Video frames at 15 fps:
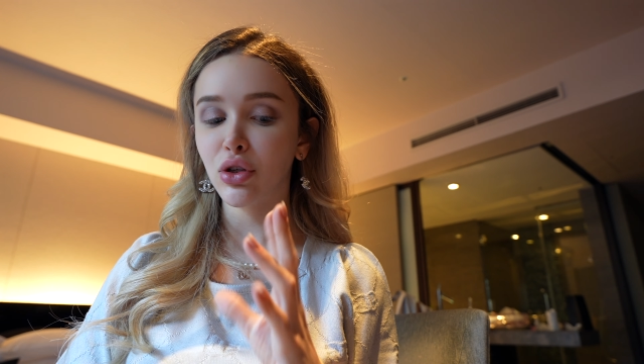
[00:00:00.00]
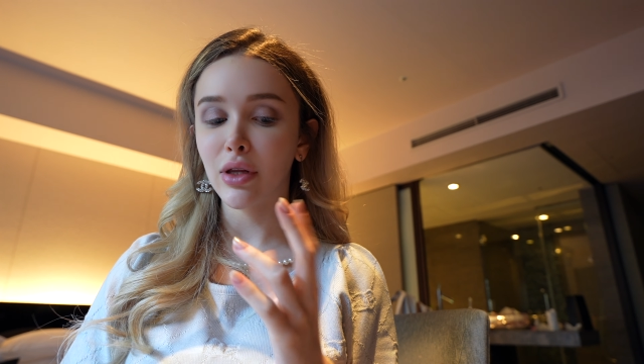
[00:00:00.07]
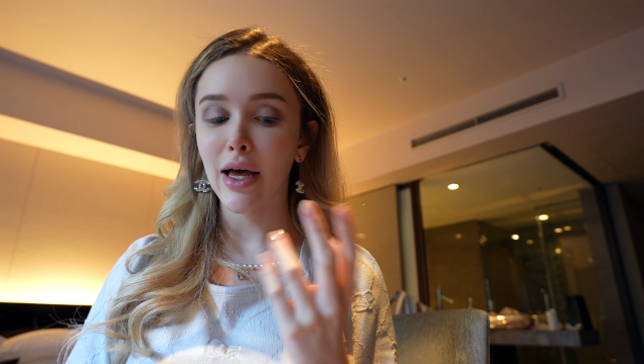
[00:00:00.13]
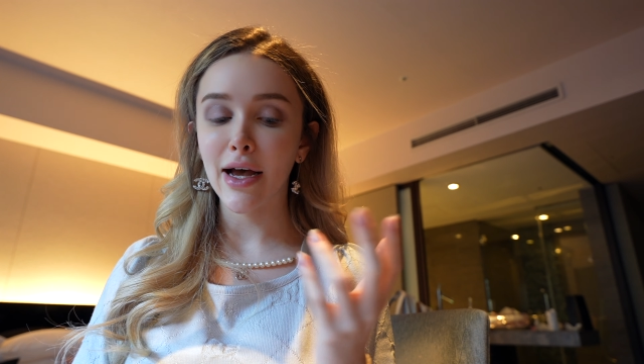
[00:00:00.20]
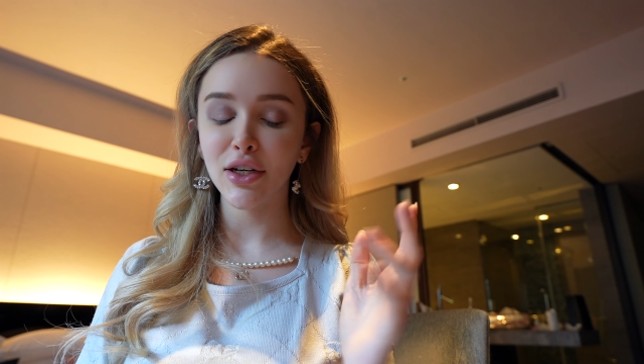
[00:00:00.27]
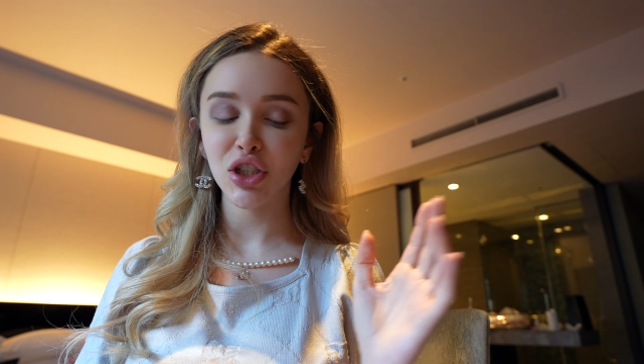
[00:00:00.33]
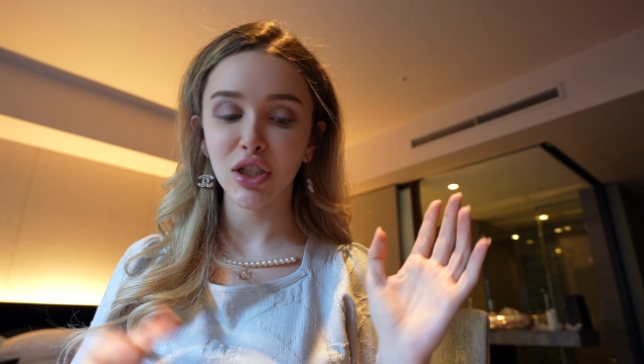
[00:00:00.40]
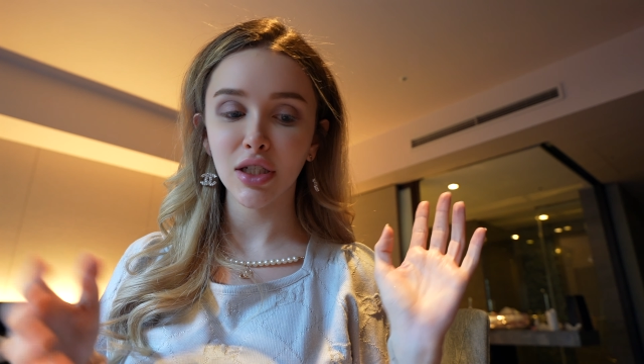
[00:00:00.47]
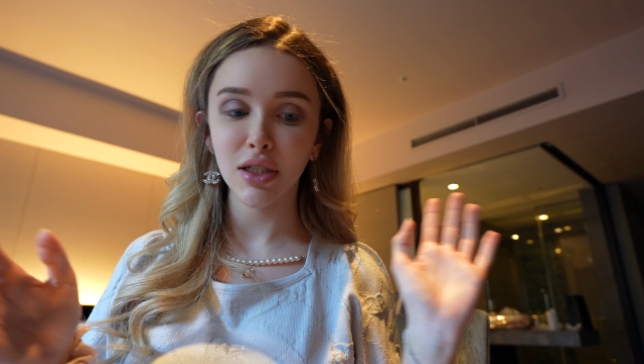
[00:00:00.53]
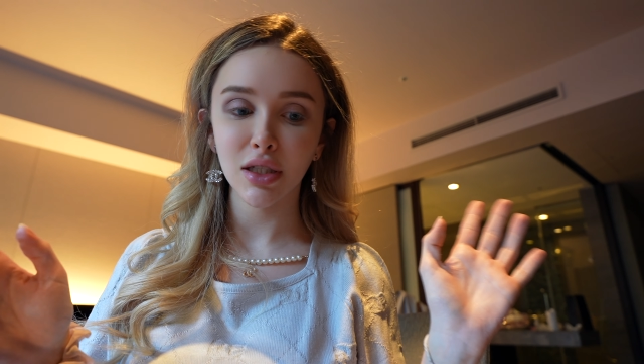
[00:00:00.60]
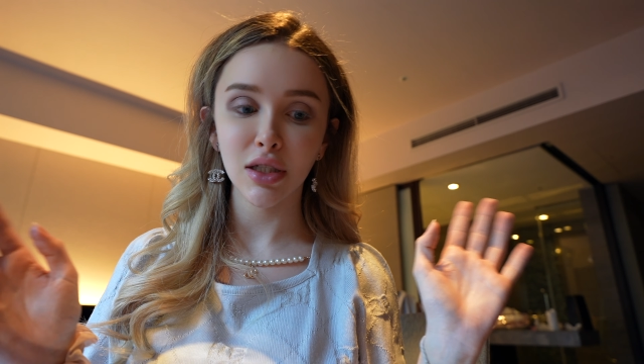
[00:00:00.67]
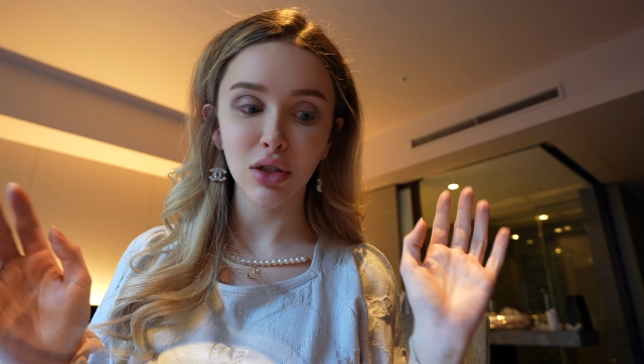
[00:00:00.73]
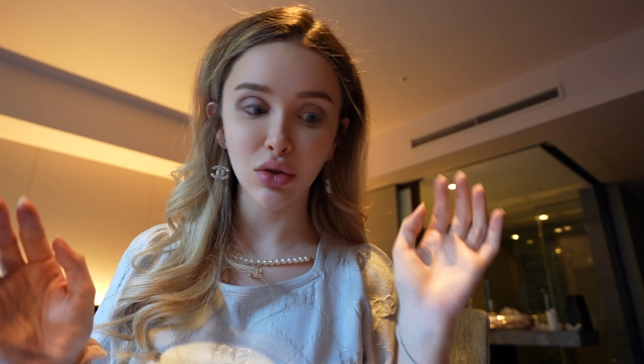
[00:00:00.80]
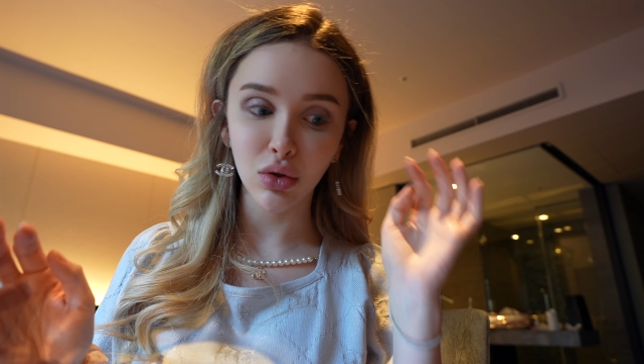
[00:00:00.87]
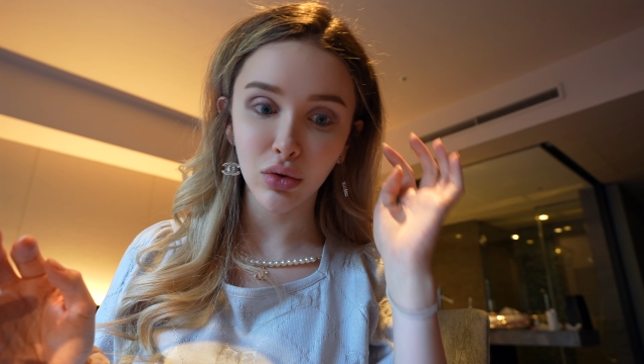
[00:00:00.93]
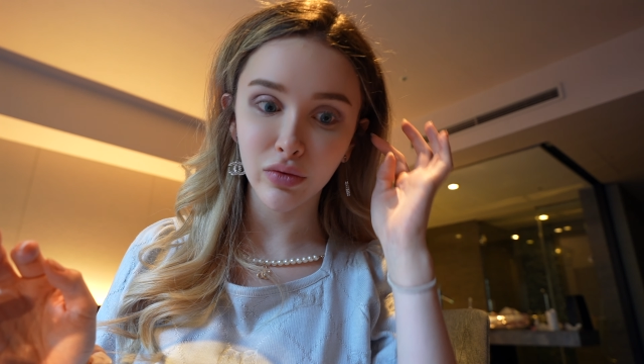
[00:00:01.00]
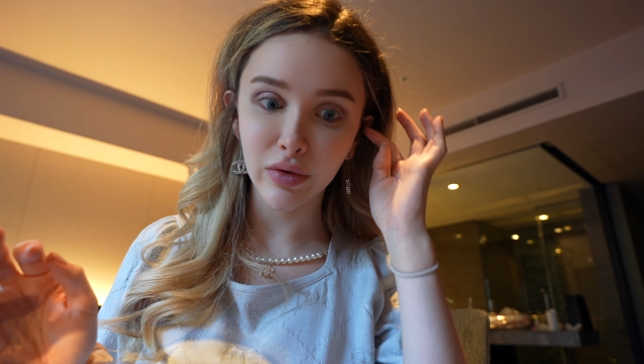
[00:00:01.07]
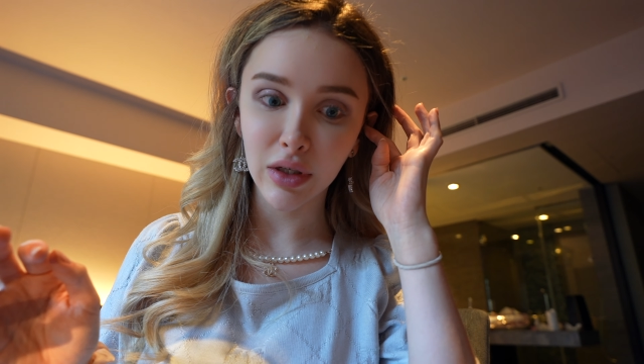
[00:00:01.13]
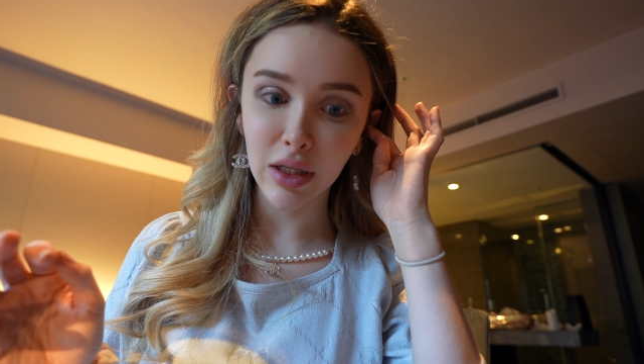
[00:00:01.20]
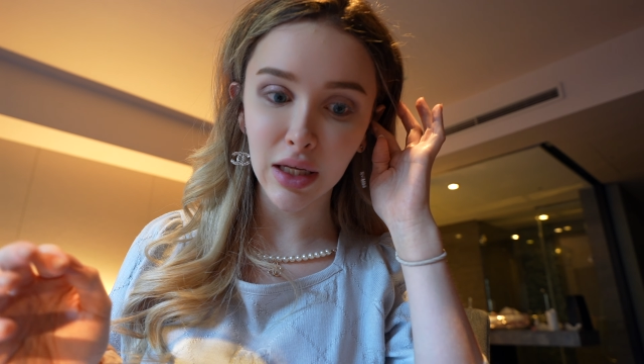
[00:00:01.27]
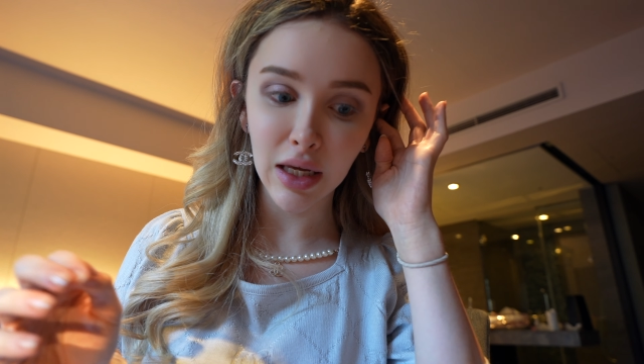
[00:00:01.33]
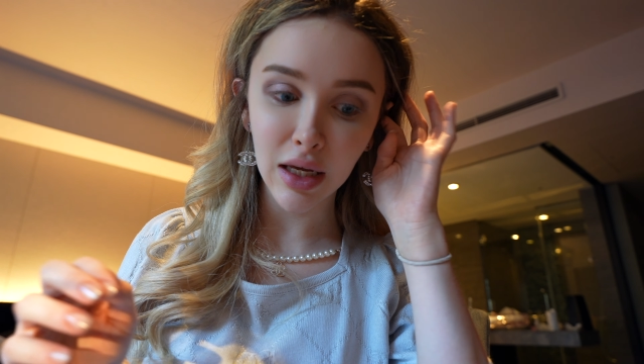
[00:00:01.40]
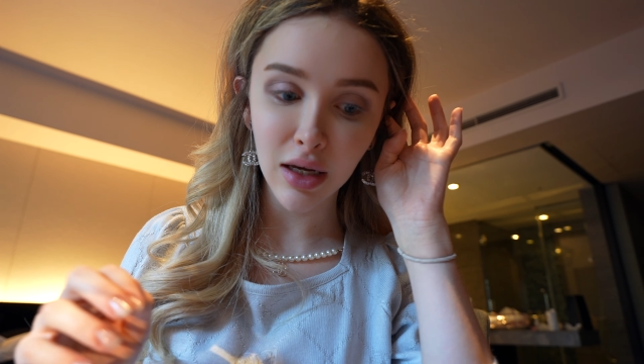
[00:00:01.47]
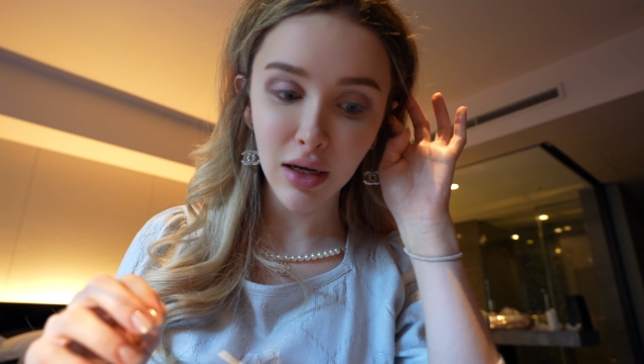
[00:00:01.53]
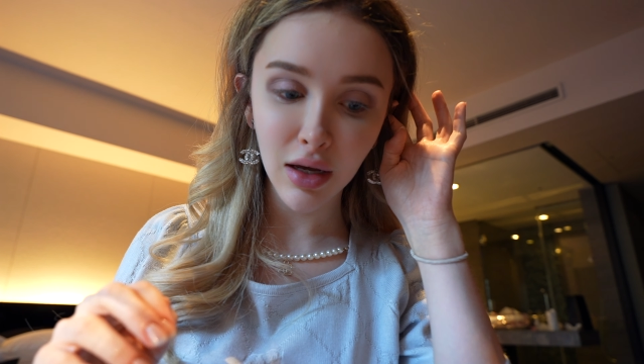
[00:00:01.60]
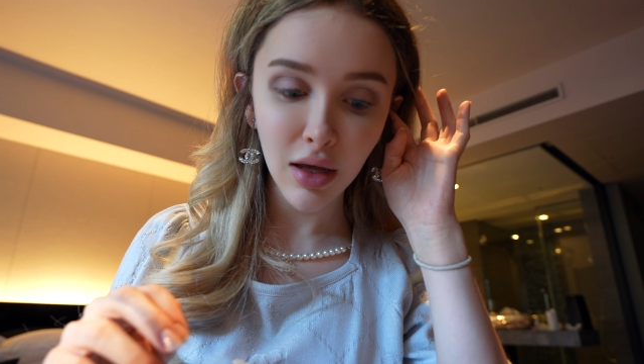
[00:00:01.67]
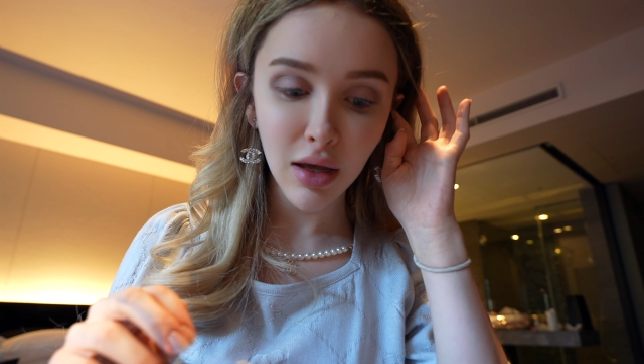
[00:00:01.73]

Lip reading: lashes, this will really